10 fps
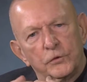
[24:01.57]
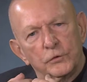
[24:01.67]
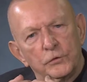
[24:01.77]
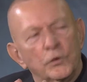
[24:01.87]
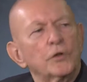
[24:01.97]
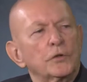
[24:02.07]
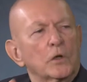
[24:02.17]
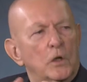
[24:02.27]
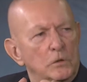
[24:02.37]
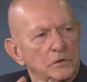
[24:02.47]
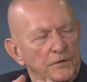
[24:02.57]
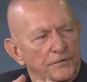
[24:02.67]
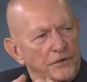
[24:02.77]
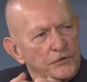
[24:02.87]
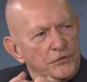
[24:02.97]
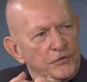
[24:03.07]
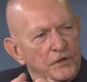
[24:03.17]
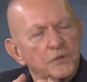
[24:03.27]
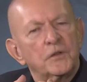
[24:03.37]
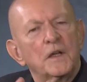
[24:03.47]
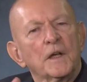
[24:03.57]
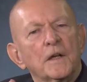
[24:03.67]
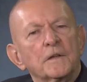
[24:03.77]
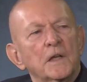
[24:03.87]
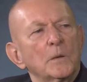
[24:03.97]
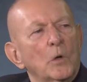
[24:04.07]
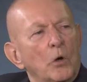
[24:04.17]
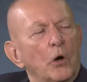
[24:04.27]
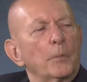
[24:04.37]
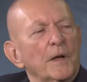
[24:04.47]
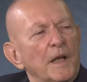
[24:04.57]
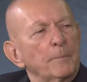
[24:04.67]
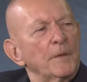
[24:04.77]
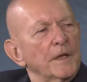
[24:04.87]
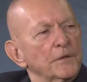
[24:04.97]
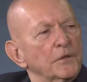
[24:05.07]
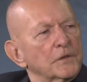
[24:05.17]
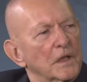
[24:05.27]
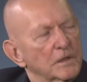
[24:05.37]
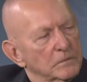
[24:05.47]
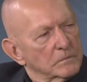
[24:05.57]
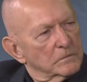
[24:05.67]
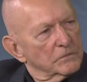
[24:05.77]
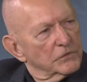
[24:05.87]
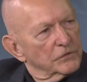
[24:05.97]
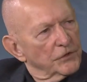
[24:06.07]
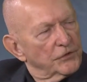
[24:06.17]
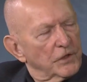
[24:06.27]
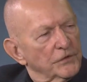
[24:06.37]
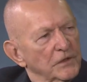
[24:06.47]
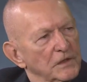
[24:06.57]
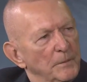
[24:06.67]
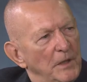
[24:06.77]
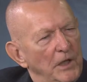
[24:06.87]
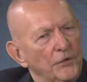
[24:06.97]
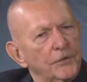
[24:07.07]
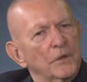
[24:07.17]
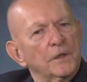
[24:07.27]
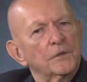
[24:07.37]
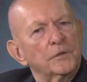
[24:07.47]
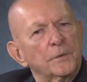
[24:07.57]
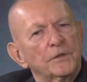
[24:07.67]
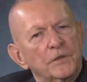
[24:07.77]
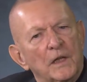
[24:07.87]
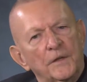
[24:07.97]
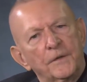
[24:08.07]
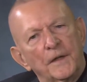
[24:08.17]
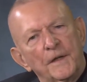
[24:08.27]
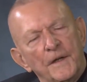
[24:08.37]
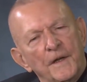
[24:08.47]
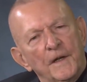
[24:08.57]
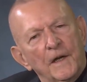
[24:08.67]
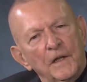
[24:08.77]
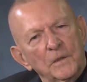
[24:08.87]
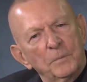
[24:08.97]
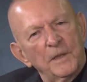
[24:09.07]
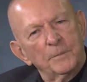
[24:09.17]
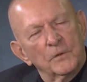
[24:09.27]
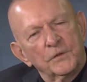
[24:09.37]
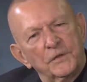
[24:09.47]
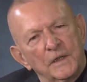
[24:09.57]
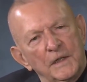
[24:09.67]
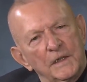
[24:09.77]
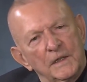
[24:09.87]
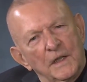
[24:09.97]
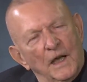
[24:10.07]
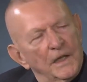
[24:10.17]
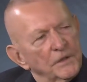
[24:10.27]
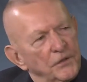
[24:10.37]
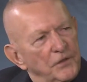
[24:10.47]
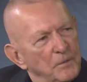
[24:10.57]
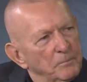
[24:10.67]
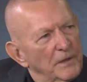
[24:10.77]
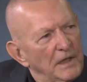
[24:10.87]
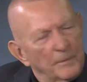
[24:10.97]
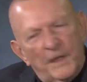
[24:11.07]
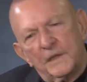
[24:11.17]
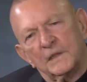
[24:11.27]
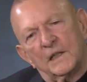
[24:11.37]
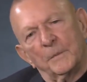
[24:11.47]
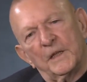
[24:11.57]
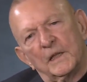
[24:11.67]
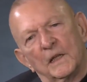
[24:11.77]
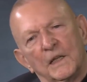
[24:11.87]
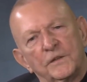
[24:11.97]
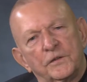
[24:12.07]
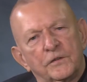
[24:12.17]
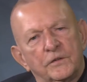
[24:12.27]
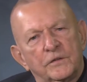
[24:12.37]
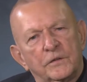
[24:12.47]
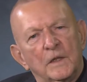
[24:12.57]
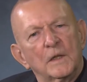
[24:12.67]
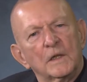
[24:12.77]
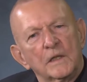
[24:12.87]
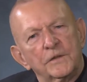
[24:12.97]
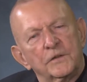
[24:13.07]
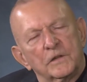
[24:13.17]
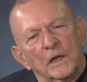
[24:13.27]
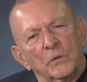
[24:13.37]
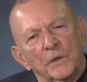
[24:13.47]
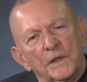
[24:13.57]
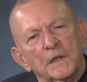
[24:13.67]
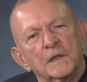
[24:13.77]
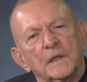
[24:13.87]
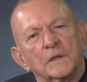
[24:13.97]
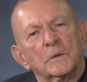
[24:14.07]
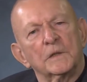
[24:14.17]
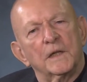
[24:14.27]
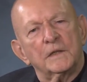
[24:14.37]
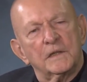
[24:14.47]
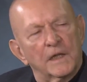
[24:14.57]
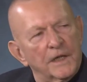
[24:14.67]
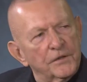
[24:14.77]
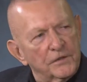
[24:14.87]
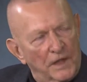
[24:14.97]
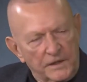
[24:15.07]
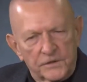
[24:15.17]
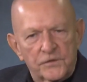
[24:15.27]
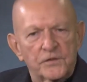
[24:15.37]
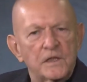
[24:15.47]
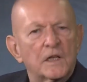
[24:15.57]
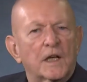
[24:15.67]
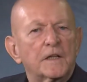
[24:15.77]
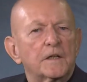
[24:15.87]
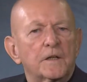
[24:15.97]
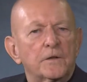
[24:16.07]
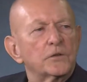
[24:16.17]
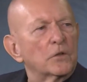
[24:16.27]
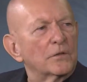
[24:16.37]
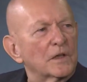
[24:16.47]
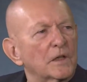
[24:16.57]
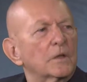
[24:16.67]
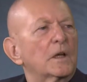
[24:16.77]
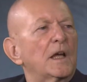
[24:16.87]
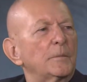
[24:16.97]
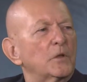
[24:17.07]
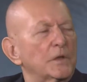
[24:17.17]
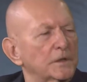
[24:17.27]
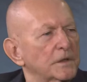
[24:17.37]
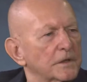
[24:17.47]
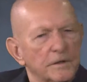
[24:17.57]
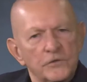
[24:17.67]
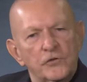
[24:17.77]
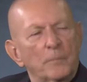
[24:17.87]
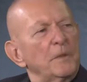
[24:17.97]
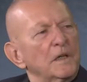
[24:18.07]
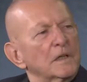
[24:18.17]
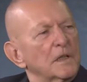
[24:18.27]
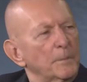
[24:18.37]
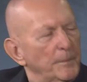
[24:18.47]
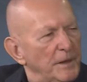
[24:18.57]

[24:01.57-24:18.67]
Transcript: to your own deficiencies, they will open up and start discussing them also. And as a result, other people will say, hey, I had the same problem. I can come in. Let's let's start working together. When that guy, I can see and I can hear he's overloaded, I'm going to jump in and give him a